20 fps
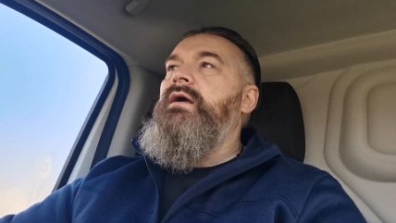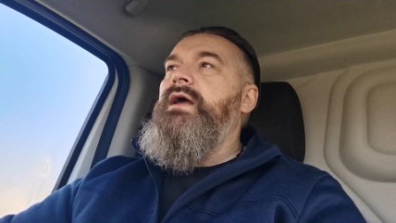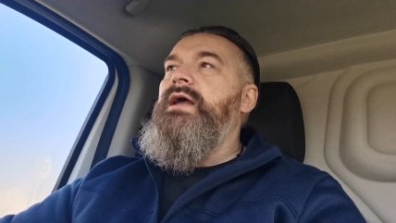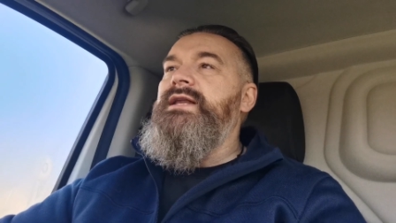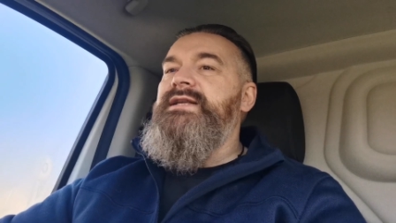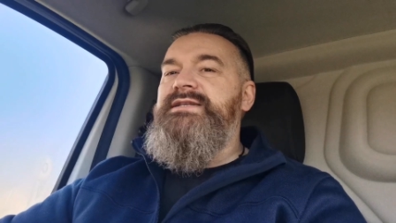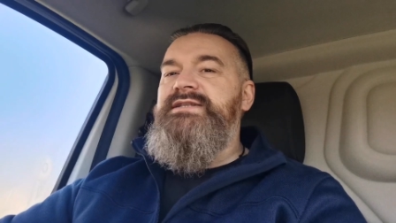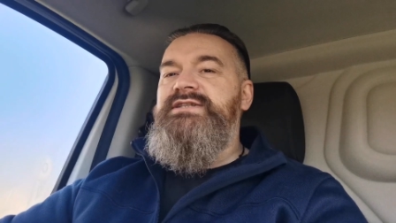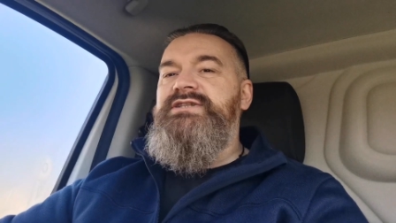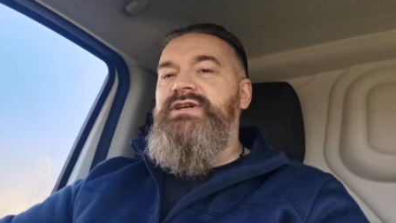
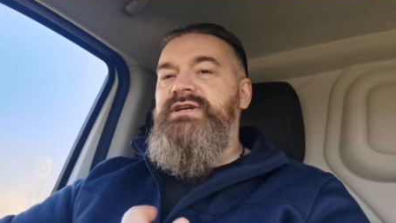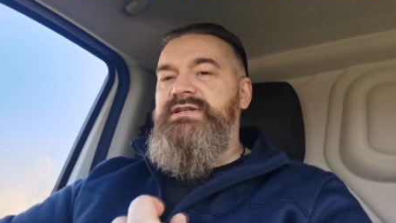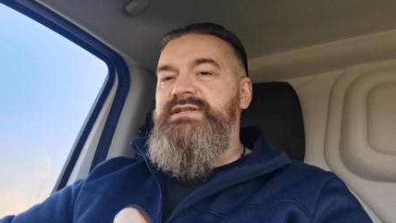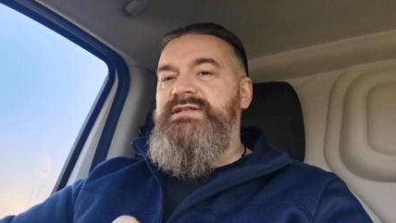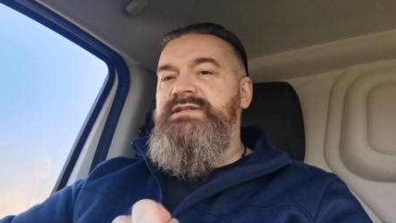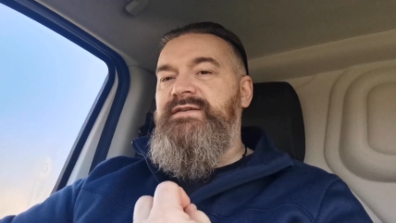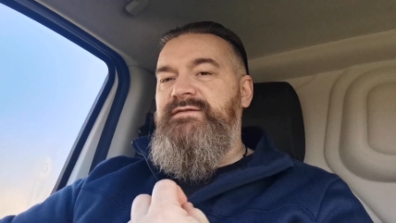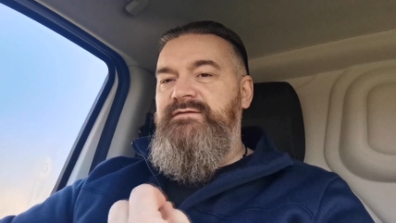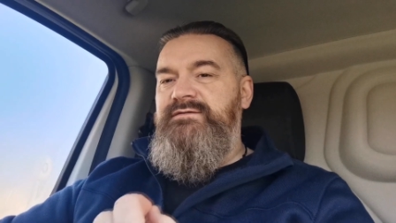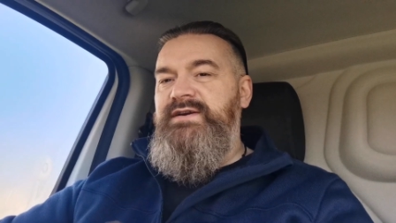It's
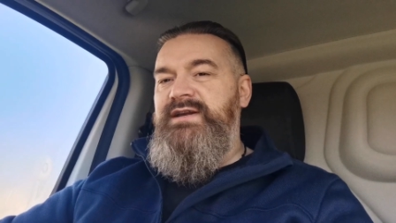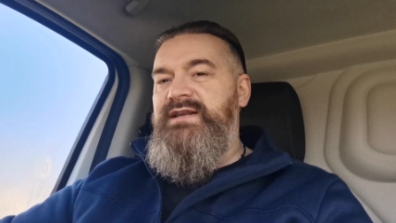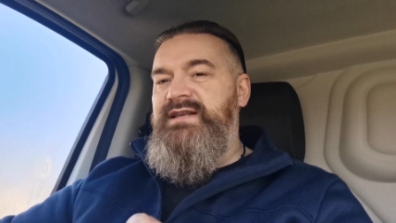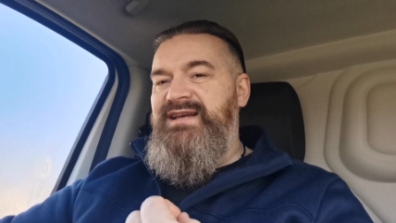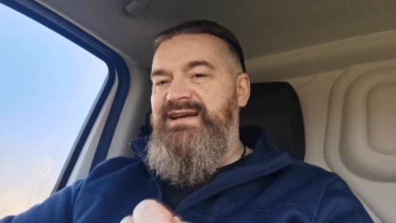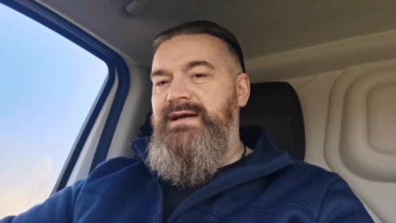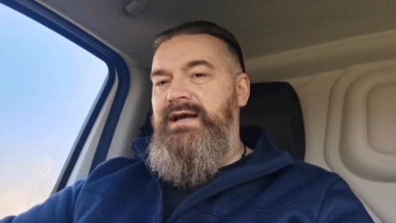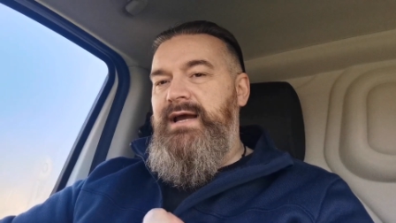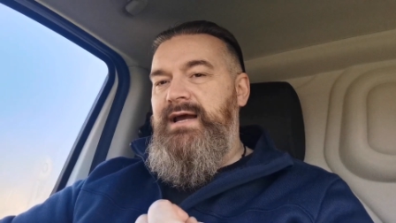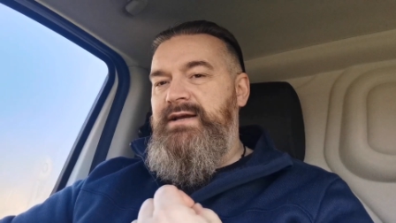just something
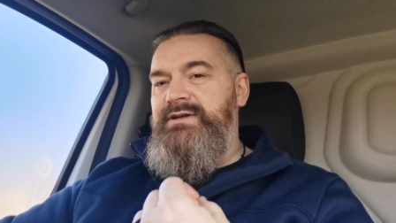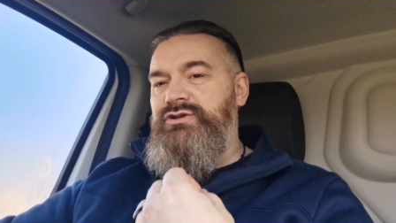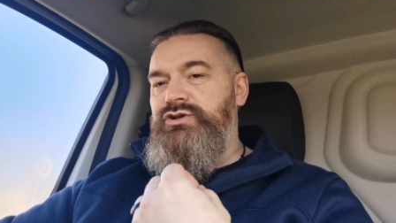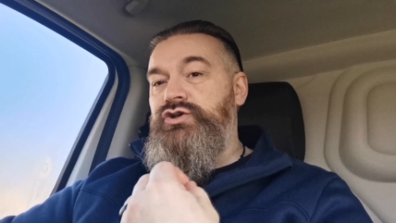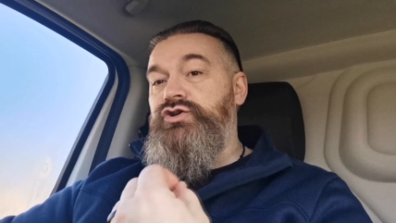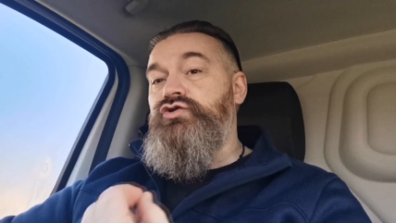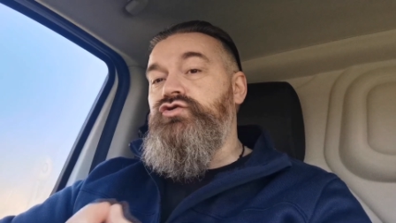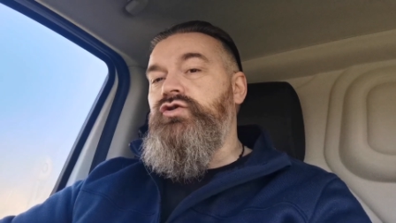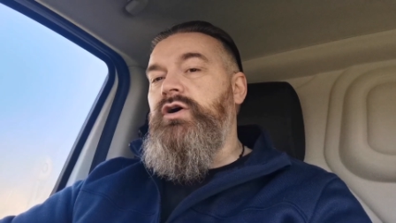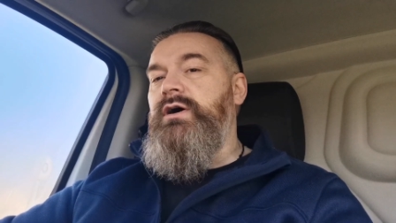that has
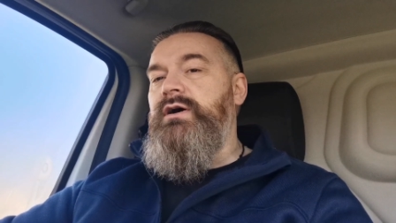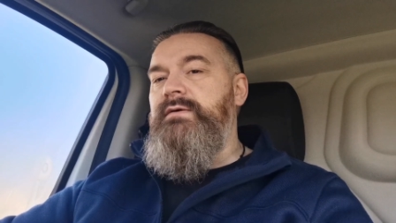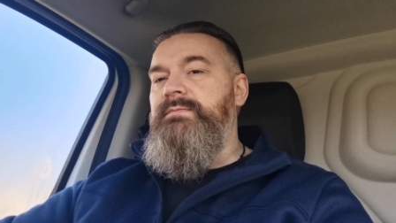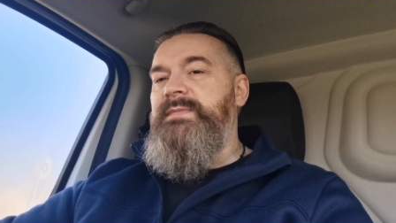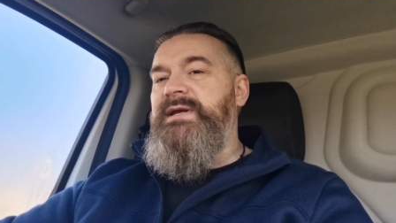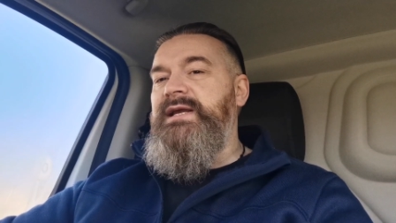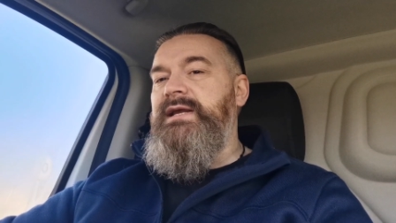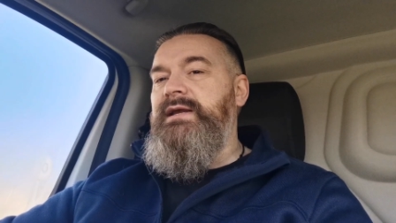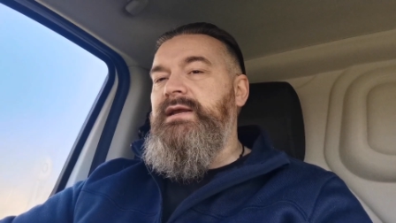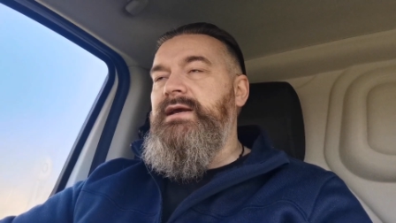struck
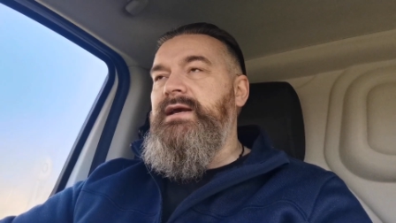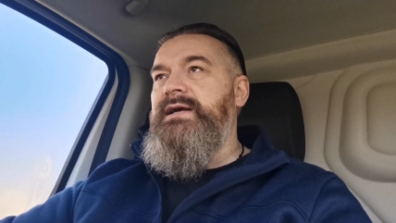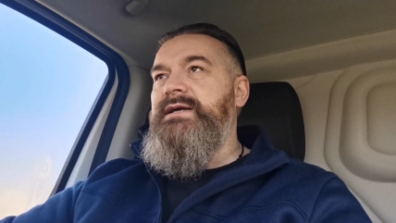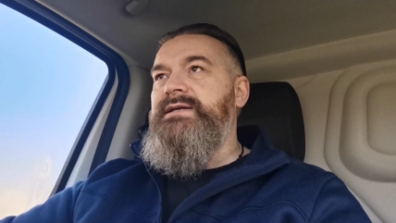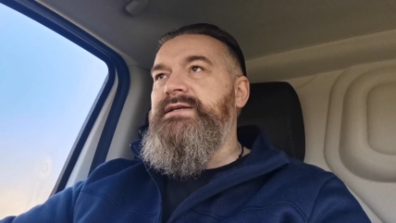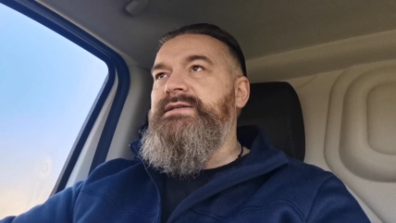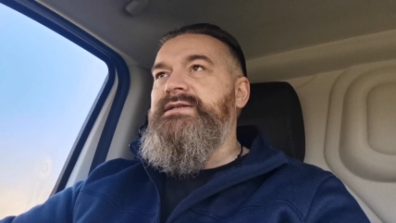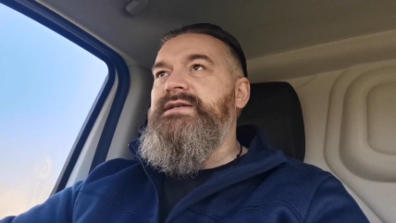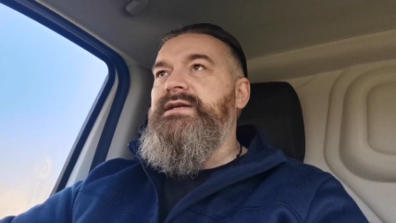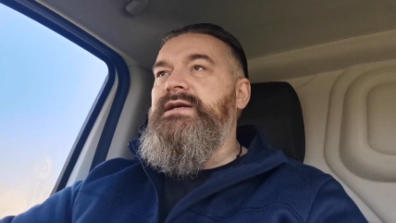me
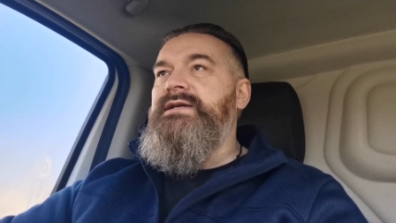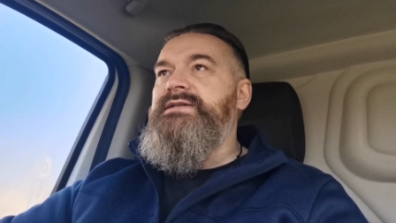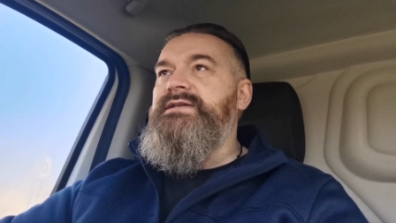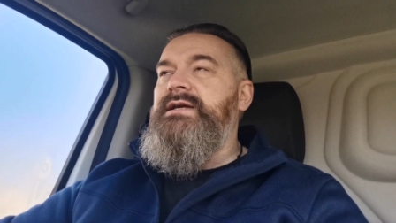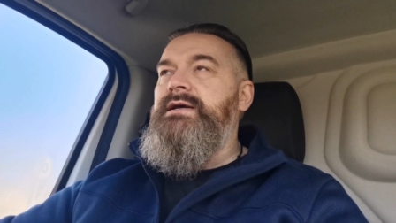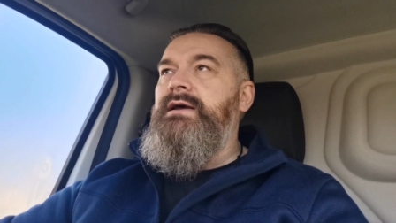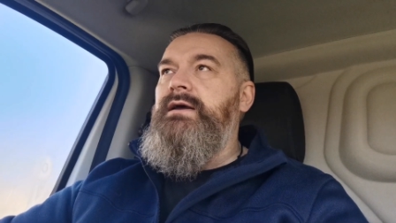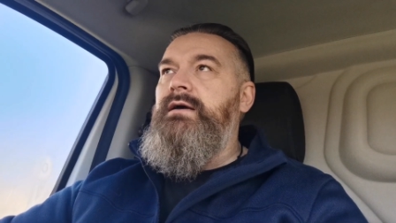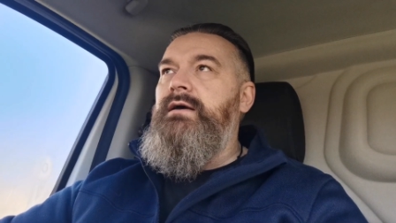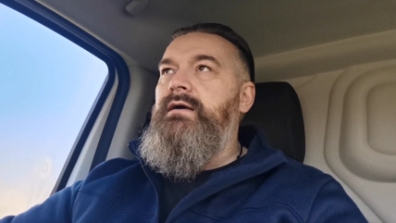as as
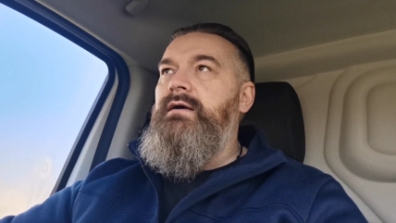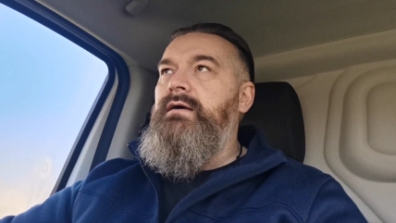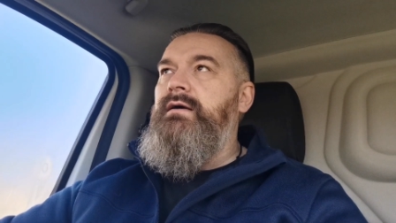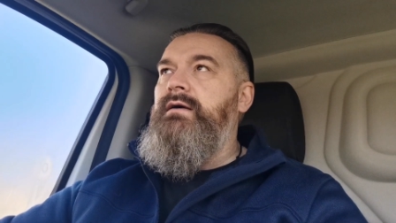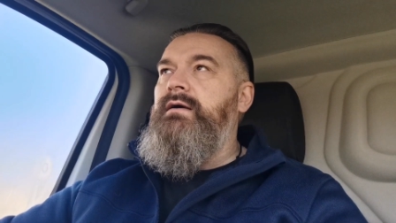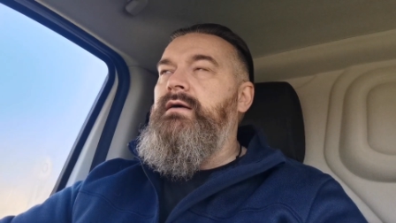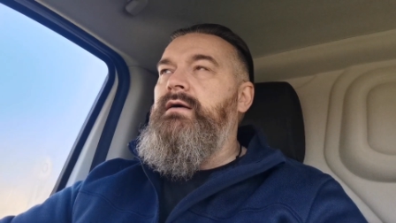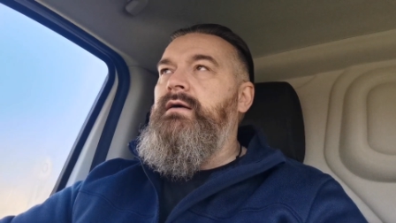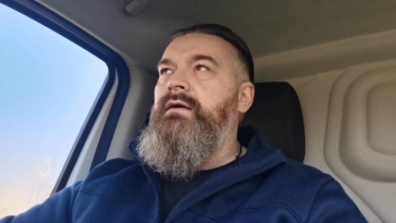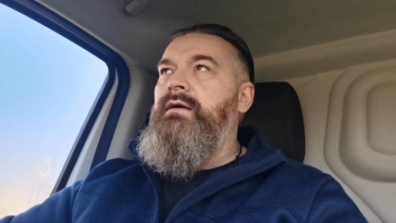a